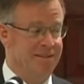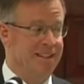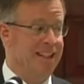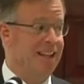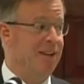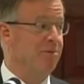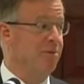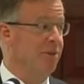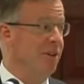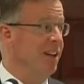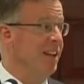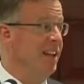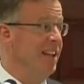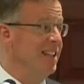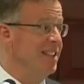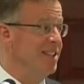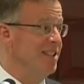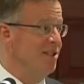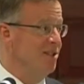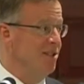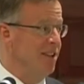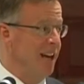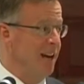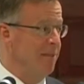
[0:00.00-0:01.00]
That really
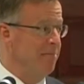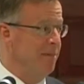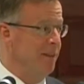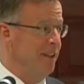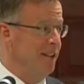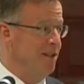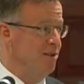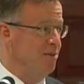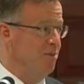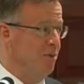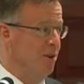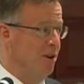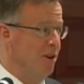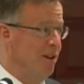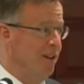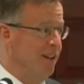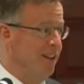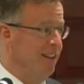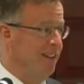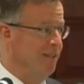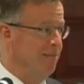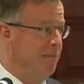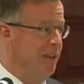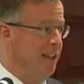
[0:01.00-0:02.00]
is a Japanese
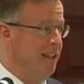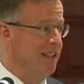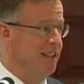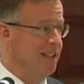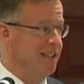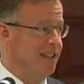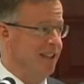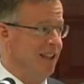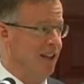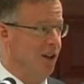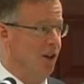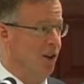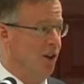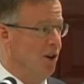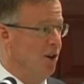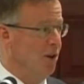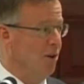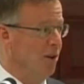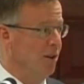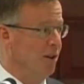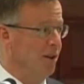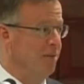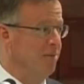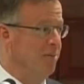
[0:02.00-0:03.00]
word. It means hello
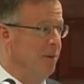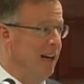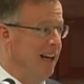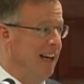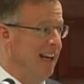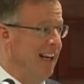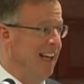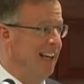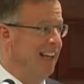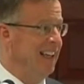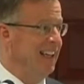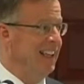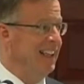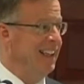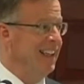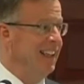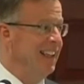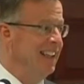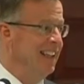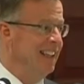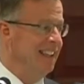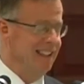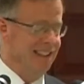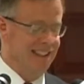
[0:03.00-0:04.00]
or goodbye.
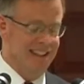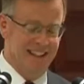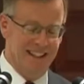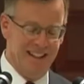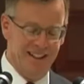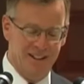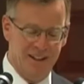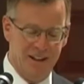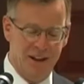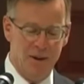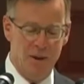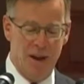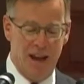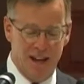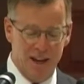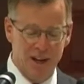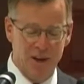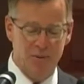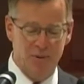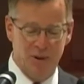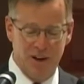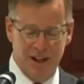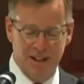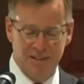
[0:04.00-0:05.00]

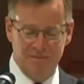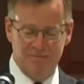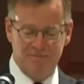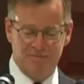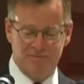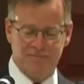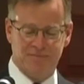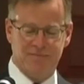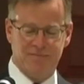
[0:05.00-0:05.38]
Anyway.